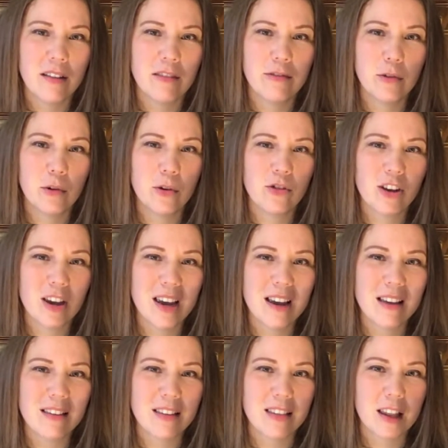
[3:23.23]
4
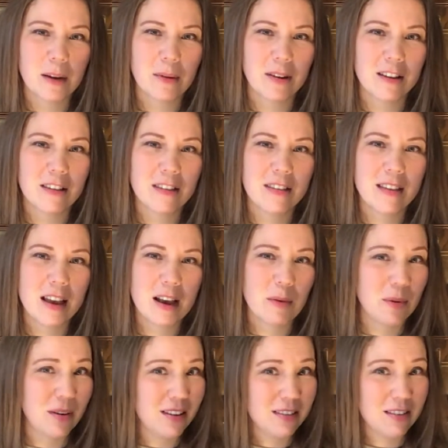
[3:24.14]
Gs, and then I'm going to
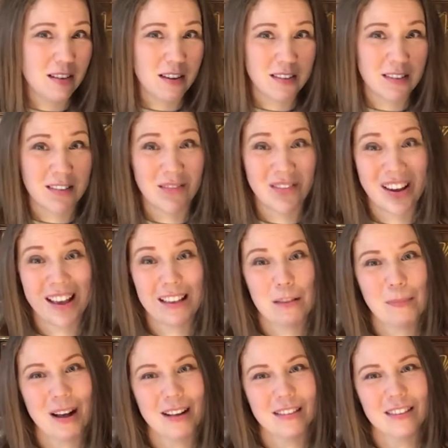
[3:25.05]
sing when it starts to get
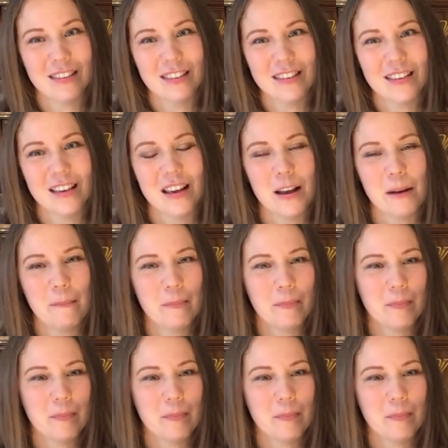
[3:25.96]
back to the C.